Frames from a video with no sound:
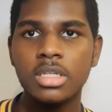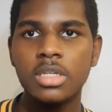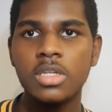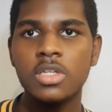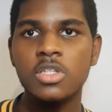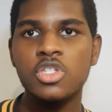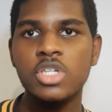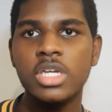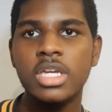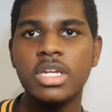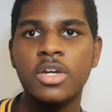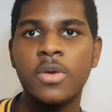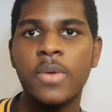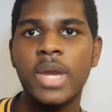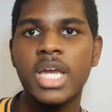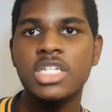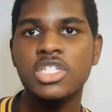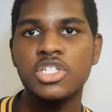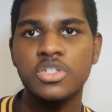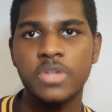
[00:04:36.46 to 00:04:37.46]
Jean
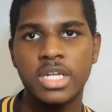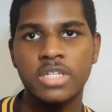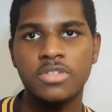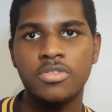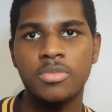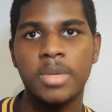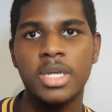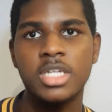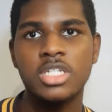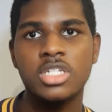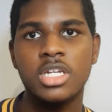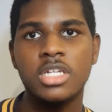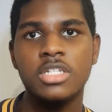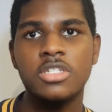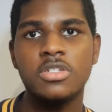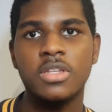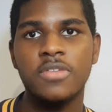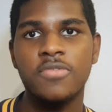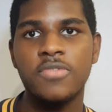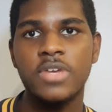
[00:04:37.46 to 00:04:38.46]
Grey's transformation
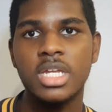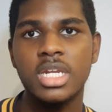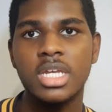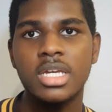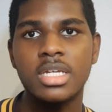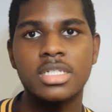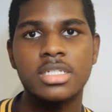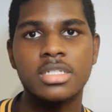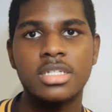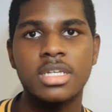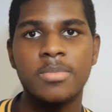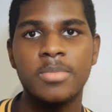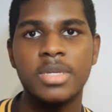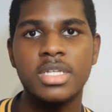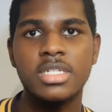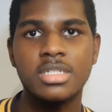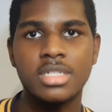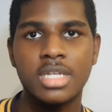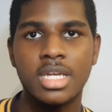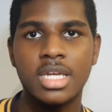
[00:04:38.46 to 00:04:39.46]
into the Phoenix can be
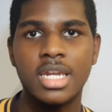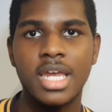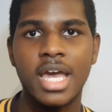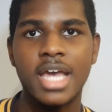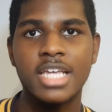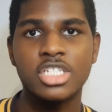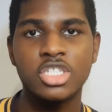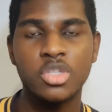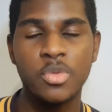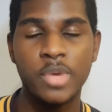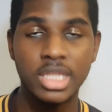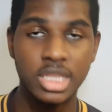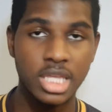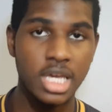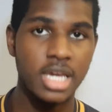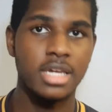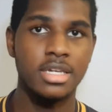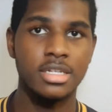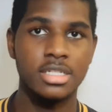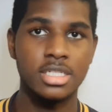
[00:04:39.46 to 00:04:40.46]
seen as three
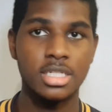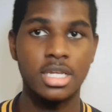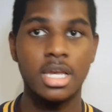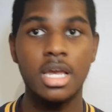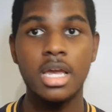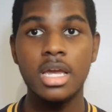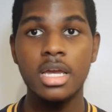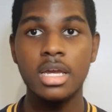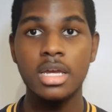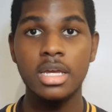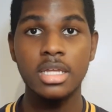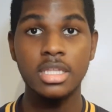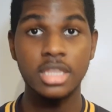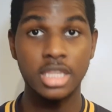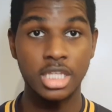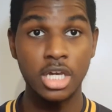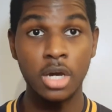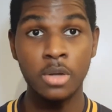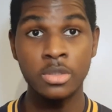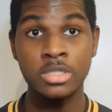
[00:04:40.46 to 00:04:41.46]
things.
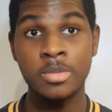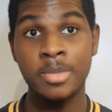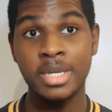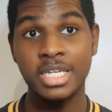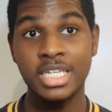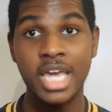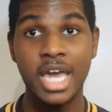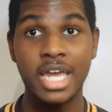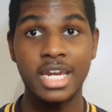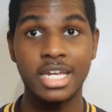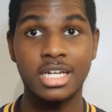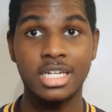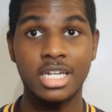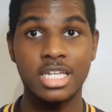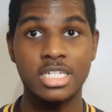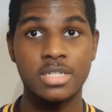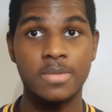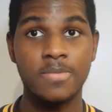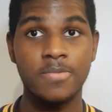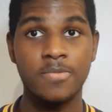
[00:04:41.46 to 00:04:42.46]
The ultimate
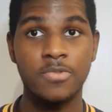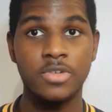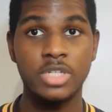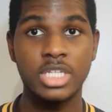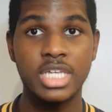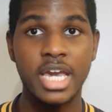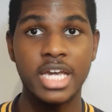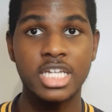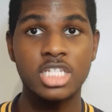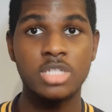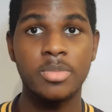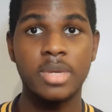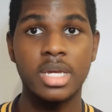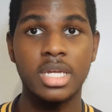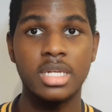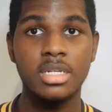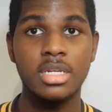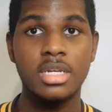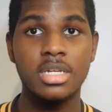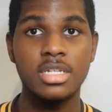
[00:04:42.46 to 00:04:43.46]
cataclysm for the
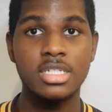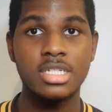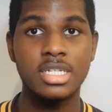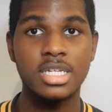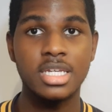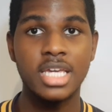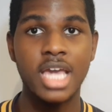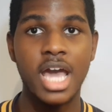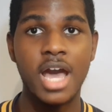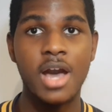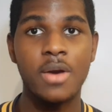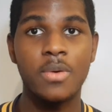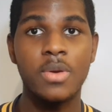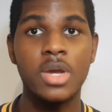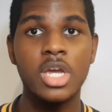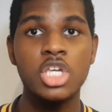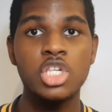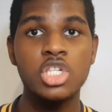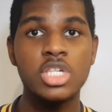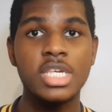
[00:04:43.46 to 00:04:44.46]
X-Men, seeing how
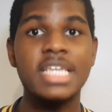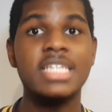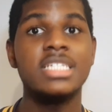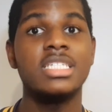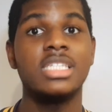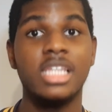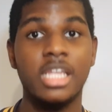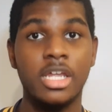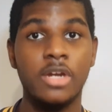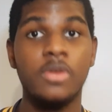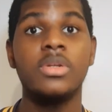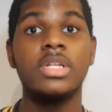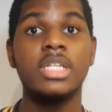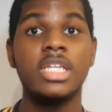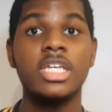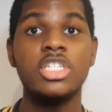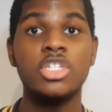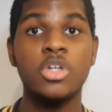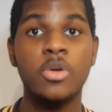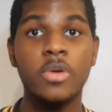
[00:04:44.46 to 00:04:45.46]
she is
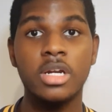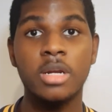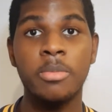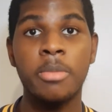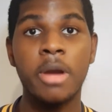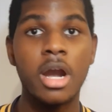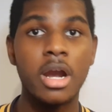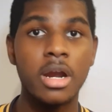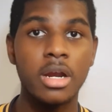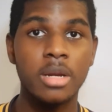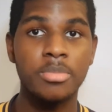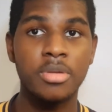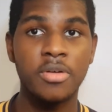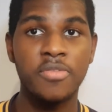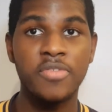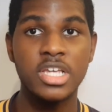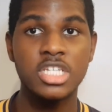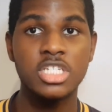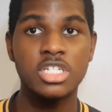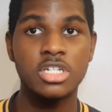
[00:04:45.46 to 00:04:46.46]
literally torn apart
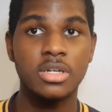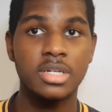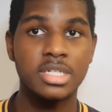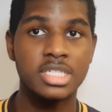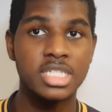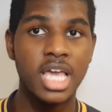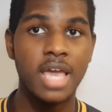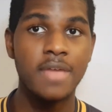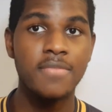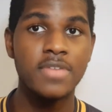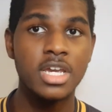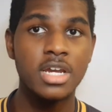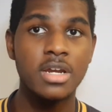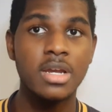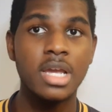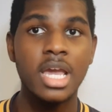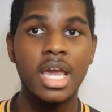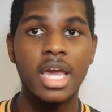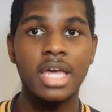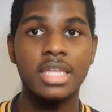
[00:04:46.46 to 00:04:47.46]
Professor Xavier
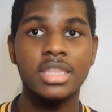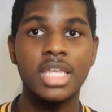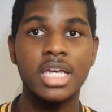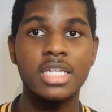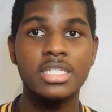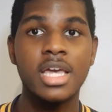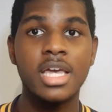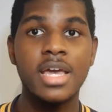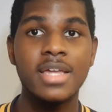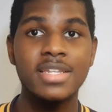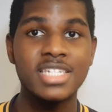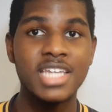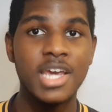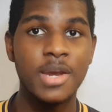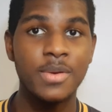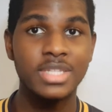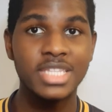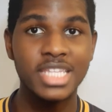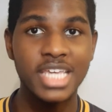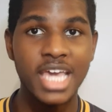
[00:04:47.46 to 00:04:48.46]
and thus
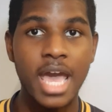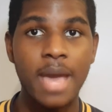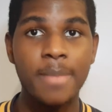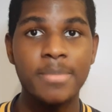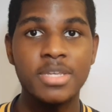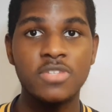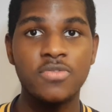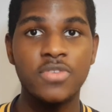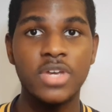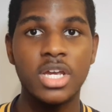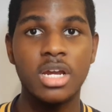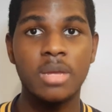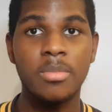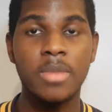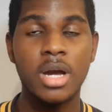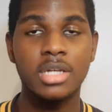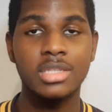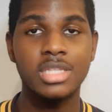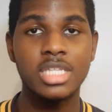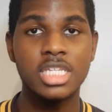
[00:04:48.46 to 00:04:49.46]
tearing the atmosphere
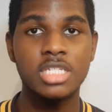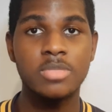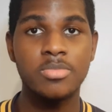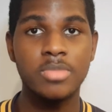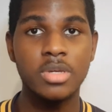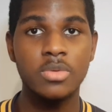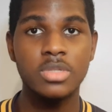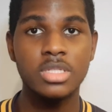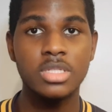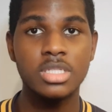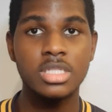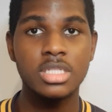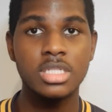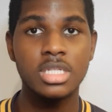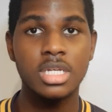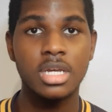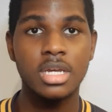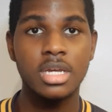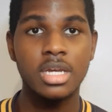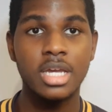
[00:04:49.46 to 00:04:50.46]
among these mutants,
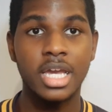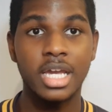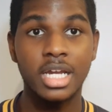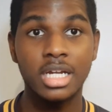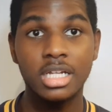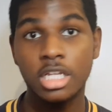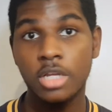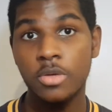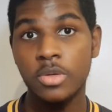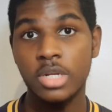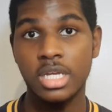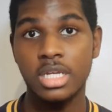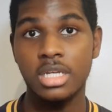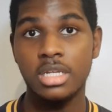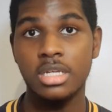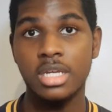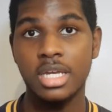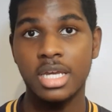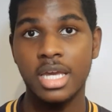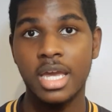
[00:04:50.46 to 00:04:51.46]
including
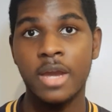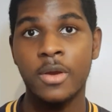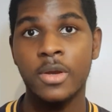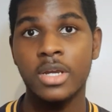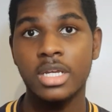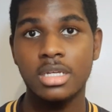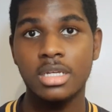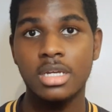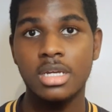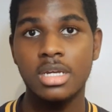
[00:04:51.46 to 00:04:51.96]
Eric.